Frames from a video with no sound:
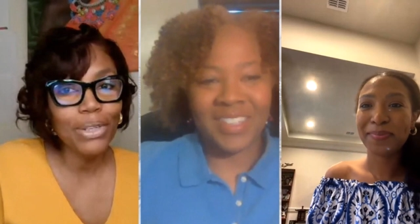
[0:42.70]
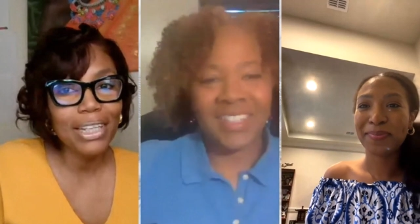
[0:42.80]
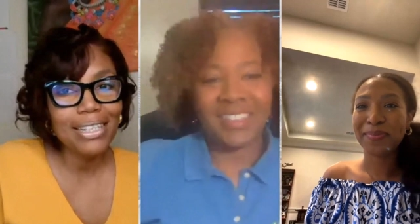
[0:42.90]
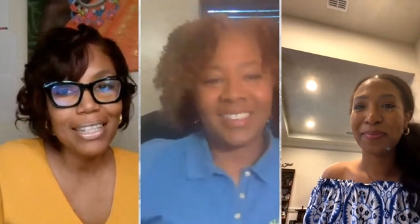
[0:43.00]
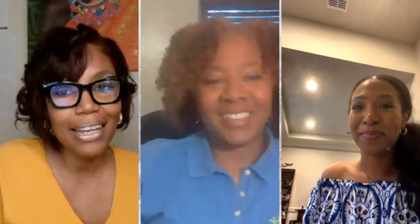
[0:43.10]

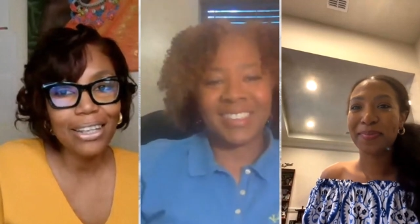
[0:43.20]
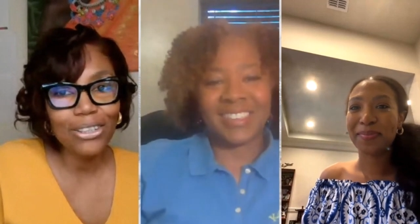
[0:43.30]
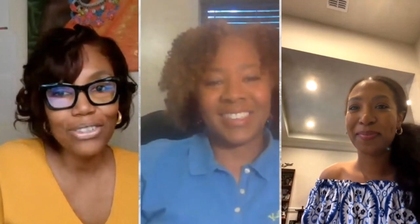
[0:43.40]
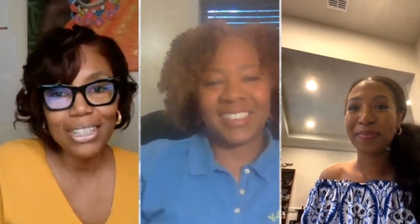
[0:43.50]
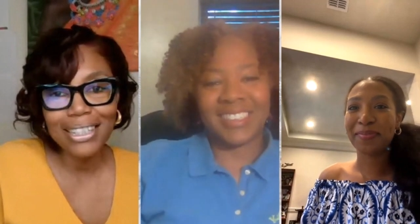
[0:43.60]
Speaker 1: beauties.
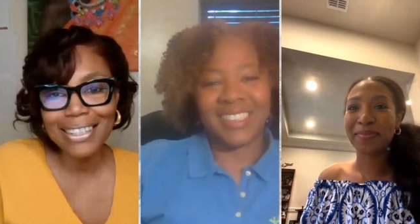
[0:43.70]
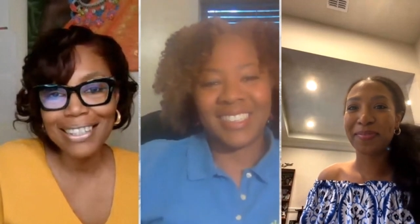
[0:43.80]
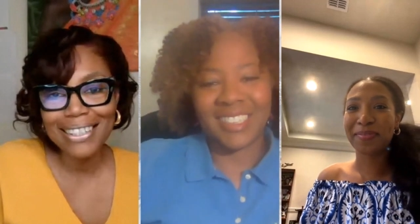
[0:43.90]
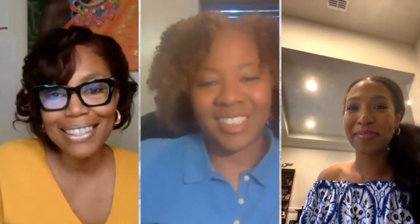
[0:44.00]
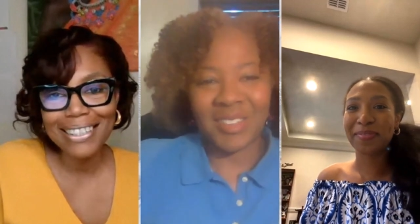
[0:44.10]
Thank you,
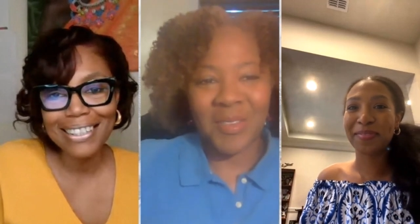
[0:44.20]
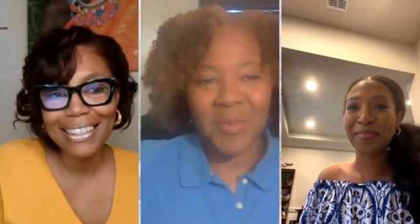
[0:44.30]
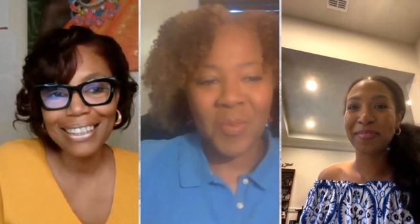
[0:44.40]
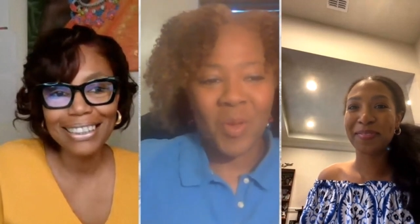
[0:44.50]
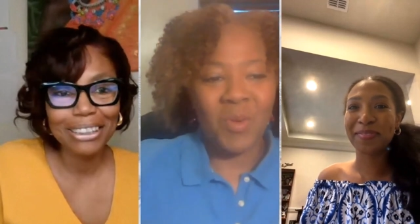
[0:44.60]
Jesus.
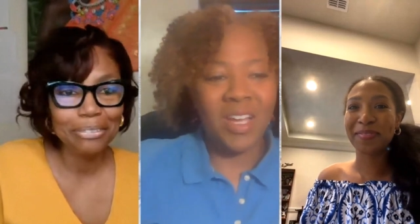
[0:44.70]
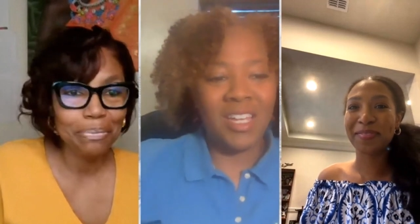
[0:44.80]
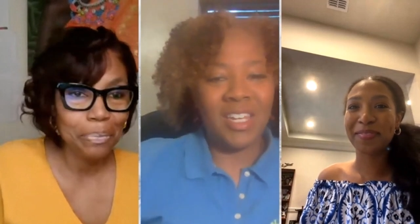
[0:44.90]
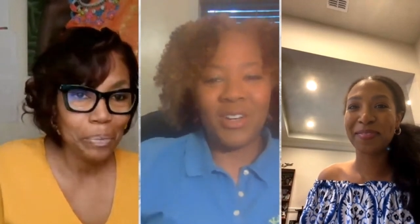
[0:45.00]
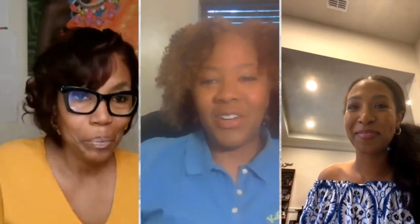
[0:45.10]
Well,
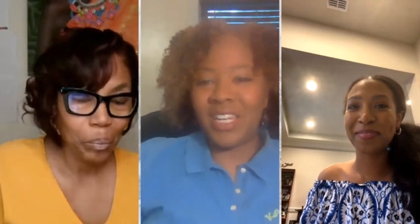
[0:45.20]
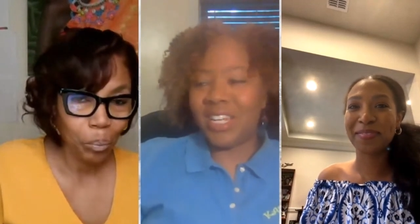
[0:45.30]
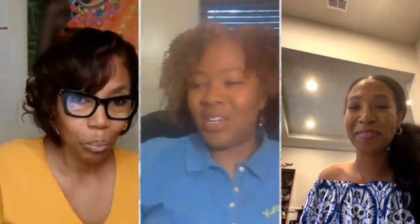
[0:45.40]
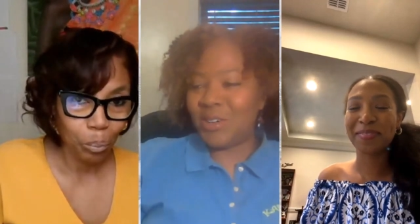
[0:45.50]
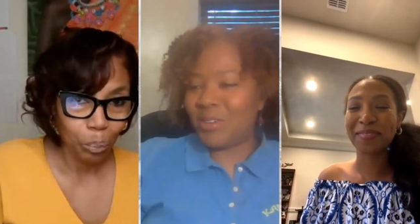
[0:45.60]
hello,
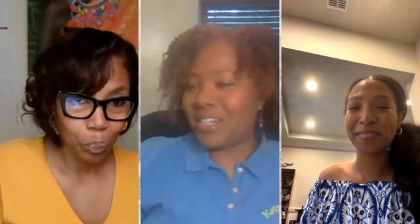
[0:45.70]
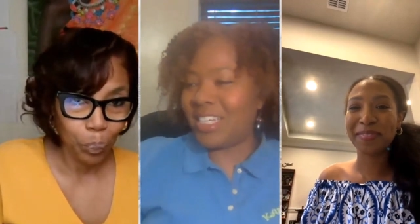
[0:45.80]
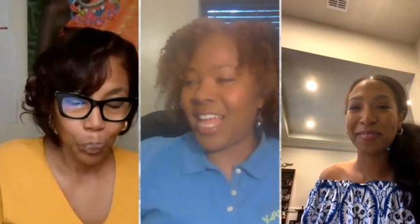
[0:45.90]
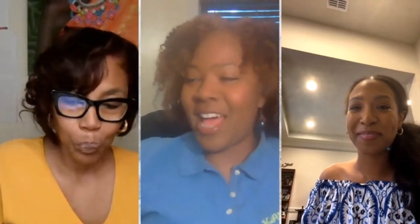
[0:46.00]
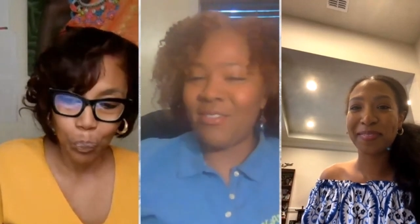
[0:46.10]
Speaker 2: hello, good
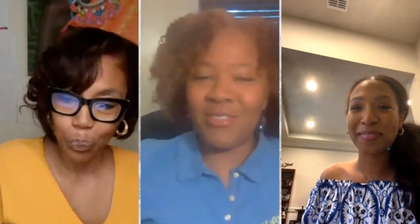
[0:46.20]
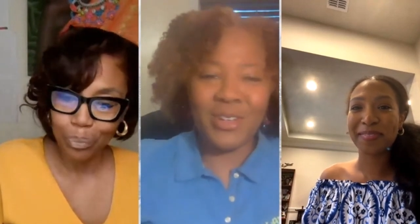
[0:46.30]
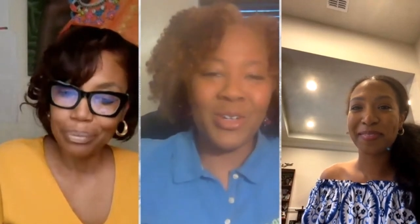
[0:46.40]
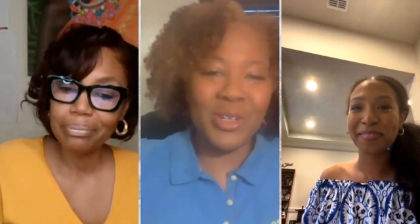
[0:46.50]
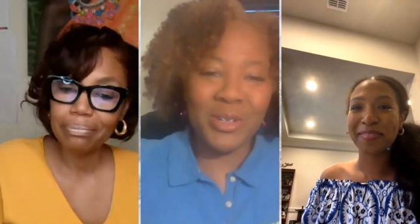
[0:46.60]

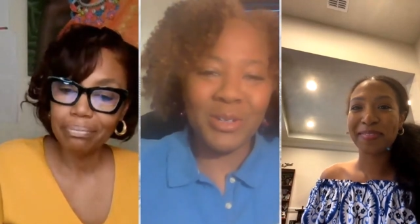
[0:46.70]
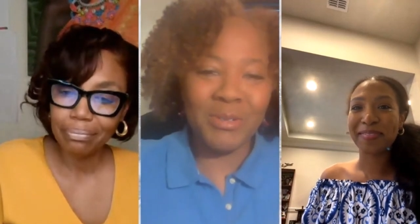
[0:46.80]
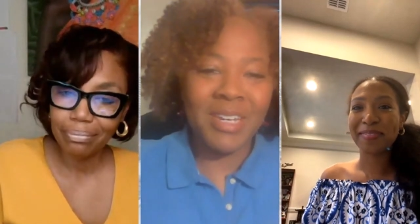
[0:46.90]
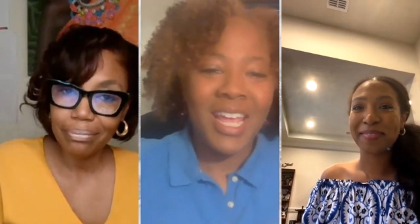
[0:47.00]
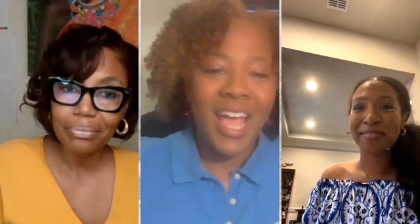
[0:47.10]
afternoon.
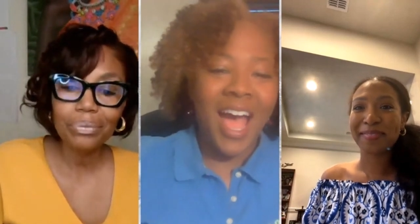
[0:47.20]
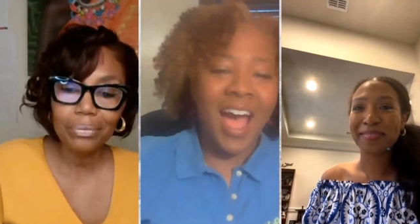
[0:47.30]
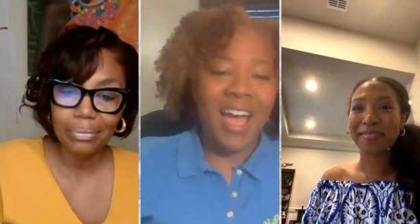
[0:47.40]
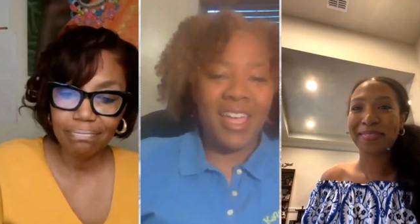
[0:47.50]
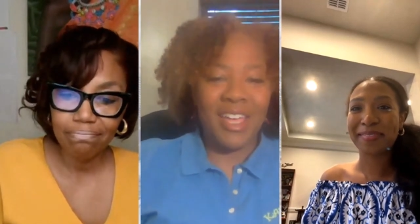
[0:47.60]

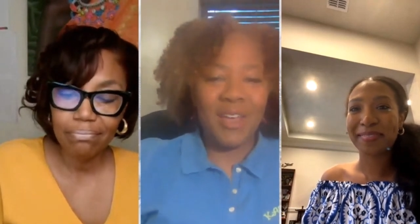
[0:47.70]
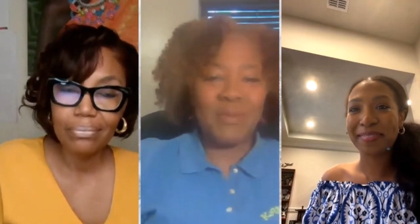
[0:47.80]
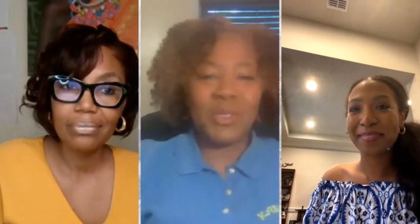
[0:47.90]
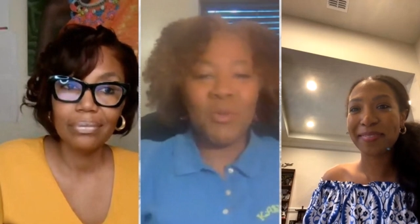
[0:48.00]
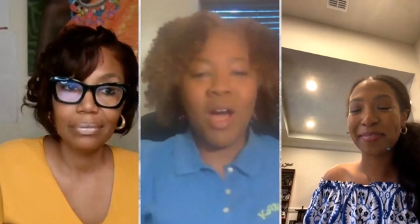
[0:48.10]
I am
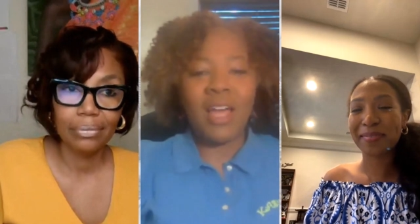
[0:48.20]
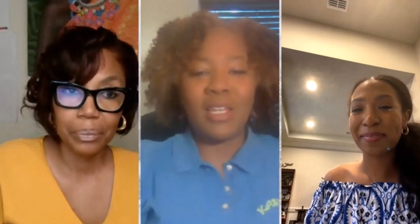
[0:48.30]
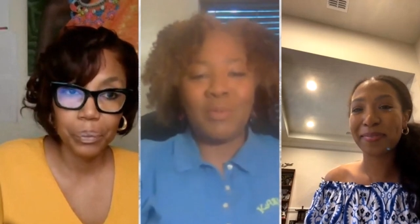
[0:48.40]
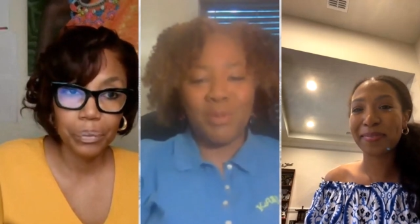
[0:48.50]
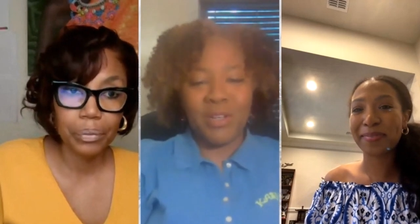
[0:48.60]
Twyla
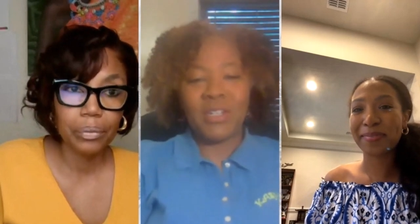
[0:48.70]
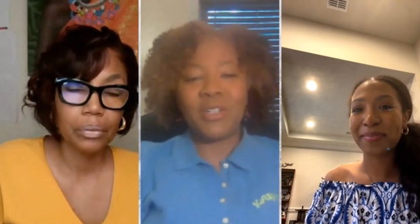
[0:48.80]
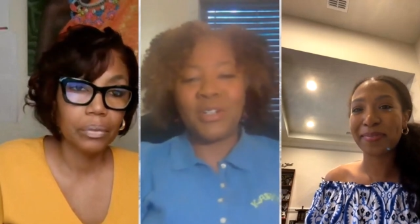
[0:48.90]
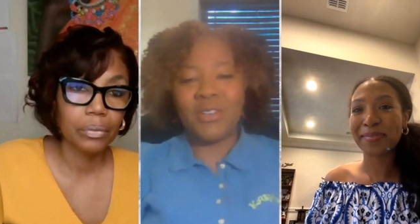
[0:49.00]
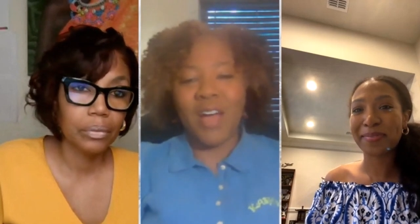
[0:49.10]

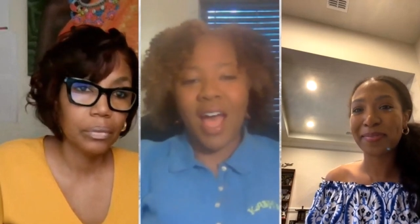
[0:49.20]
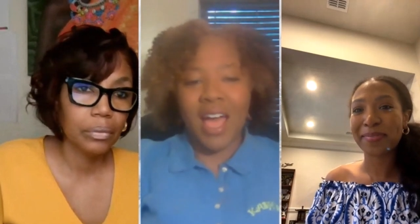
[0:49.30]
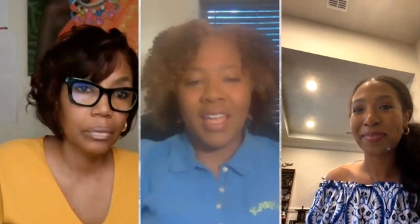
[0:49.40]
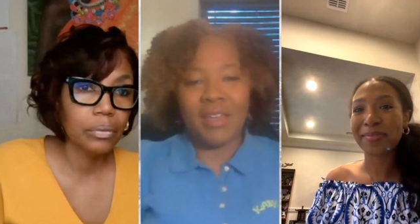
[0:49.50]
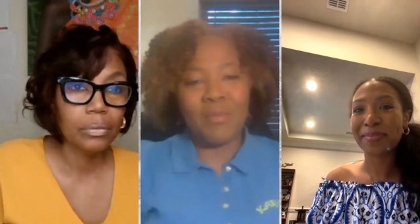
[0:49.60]
Prindle.
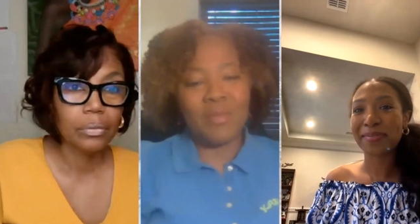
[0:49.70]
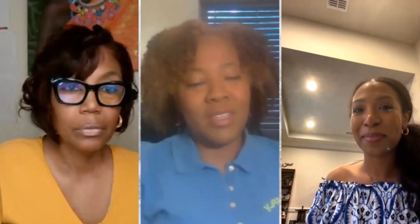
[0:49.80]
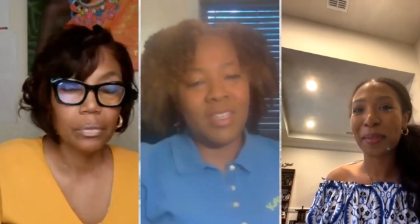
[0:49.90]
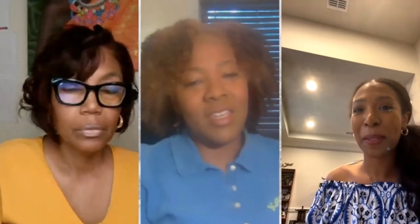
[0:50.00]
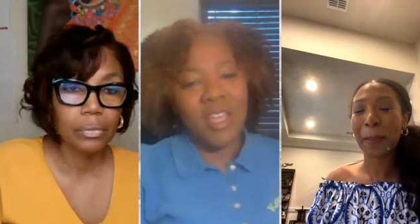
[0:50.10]
I am
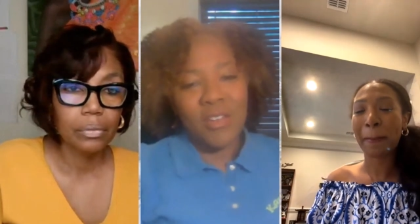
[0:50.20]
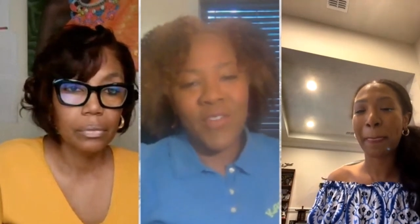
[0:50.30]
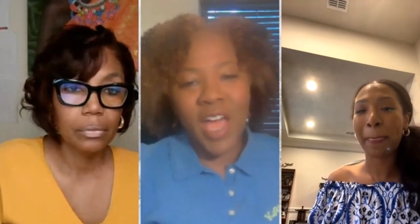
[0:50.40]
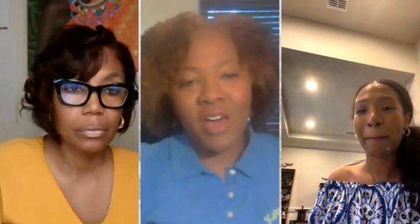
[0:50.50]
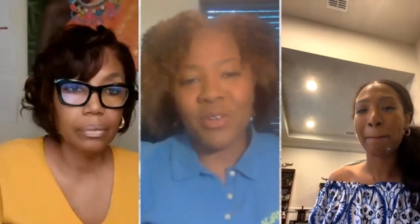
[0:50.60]
the
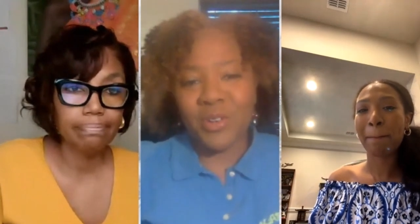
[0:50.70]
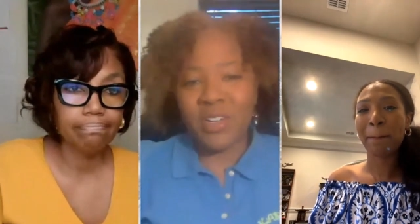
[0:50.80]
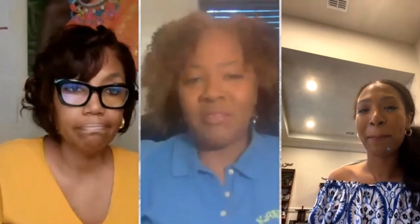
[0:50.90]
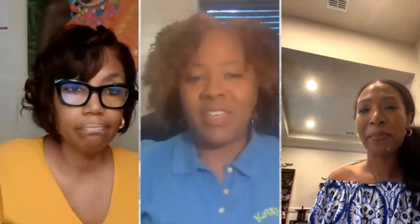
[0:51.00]
founder of